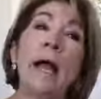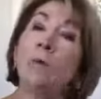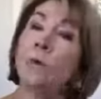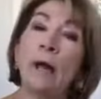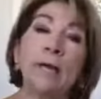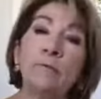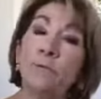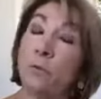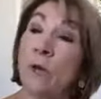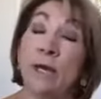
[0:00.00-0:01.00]
we're out of
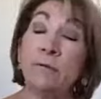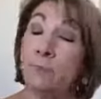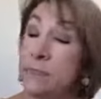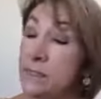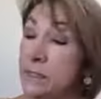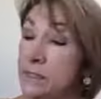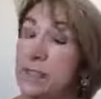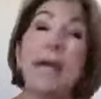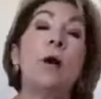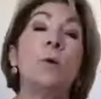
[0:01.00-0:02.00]
we're out of business
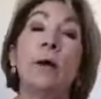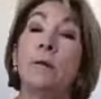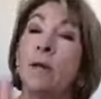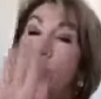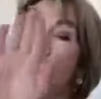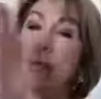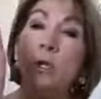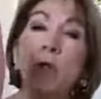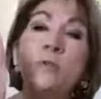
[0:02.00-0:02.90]
now. Our my clothes